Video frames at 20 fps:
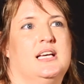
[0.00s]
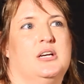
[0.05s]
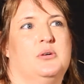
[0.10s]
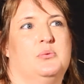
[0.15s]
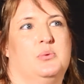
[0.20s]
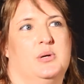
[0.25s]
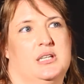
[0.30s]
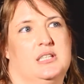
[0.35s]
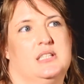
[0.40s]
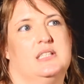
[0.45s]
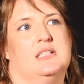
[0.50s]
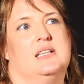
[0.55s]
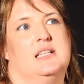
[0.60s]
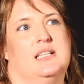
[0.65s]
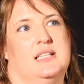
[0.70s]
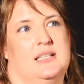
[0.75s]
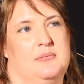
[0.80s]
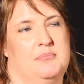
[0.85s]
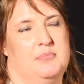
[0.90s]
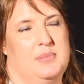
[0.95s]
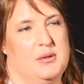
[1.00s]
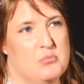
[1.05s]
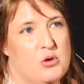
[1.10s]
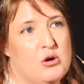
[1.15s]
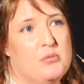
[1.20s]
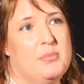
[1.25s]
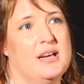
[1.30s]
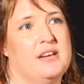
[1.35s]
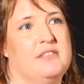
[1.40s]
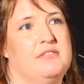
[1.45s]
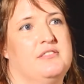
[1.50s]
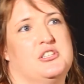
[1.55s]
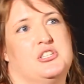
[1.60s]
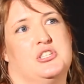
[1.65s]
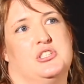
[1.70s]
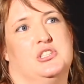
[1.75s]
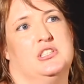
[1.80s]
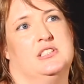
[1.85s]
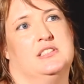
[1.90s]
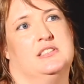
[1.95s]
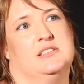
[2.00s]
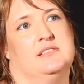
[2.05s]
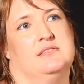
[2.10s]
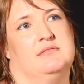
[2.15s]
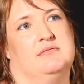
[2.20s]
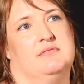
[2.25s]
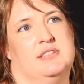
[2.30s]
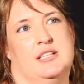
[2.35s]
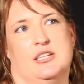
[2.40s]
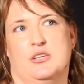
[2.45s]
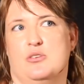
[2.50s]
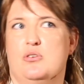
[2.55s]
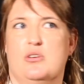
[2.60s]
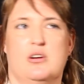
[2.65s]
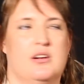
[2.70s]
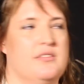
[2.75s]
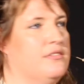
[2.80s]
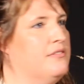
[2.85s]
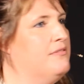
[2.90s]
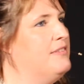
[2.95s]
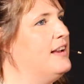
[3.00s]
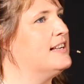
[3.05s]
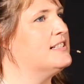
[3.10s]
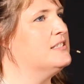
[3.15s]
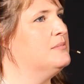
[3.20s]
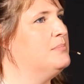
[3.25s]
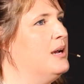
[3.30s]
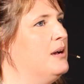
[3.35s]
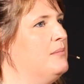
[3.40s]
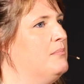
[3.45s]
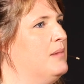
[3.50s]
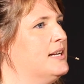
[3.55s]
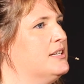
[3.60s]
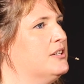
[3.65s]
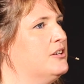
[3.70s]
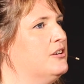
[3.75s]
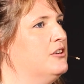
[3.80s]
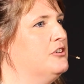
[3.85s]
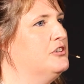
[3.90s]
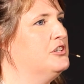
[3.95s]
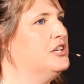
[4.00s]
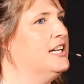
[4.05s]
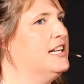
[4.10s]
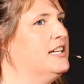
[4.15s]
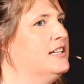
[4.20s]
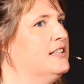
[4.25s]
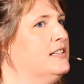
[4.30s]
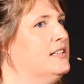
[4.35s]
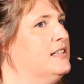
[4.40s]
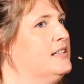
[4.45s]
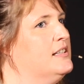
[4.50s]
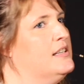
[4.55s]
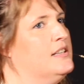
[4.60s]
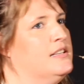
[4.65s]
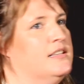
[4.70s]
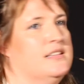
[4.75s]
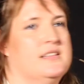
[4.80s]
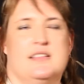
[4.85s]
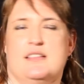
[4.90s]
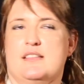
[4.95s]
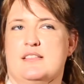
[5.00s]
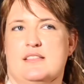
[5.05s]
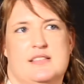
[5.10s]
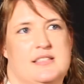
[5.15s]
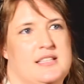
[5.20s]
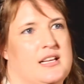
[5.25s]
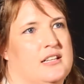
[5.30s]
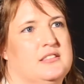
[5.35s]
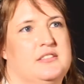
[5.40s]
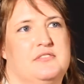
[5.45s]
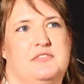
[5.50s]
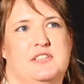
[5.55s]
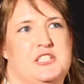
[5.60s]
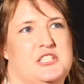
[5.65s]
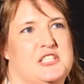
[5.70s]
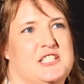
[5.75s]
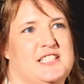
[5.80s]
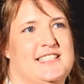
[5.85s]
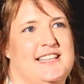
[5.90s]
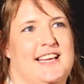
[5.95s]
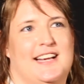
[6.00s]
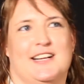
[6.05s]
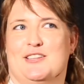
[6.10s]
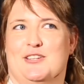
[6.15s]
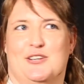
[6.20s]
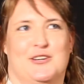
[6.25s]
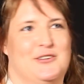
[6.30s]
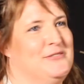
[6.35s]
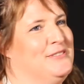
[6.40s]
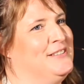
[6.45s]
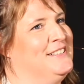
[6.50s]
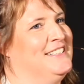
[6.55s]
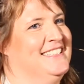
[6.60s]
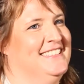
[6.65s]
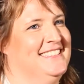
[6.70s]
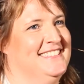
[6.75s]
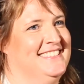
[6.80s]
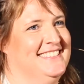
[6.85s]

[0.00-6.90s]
will be more beneficial than all of the facts about mitochondria, cell division, and chlorophyll.